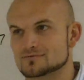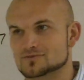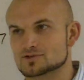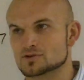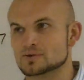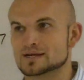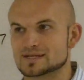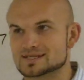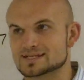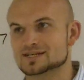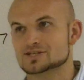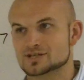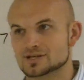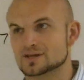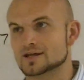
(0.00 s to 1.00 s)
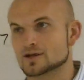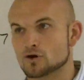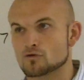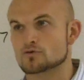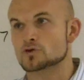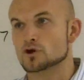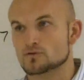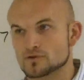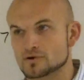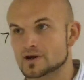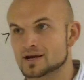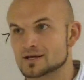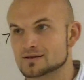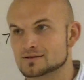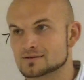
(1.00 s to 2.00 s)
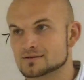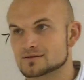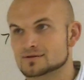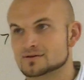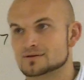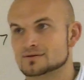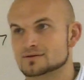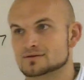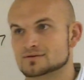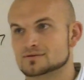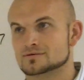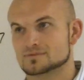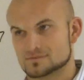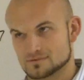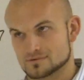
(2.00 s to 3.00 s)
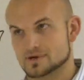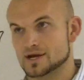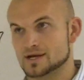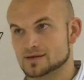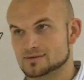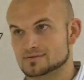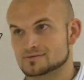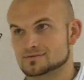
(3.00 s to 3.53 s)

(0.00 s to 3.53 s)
doing addition like over and over, right? Right?